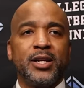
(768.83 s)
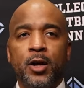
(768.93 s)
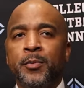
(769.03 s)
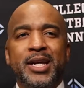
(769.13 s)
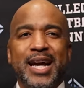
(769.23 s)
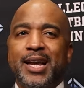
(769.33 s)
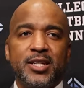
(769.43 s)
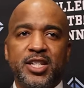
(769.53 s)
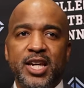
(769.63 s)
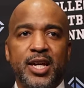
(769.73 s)
They're going to be
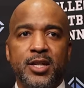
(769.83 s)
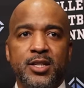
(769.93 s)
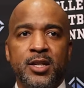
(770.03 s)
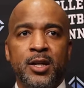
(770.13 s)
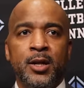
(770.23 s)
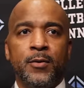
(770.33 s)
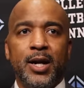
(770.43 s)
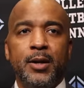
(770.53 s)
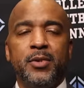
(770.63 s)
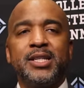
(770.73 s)
college kids, right?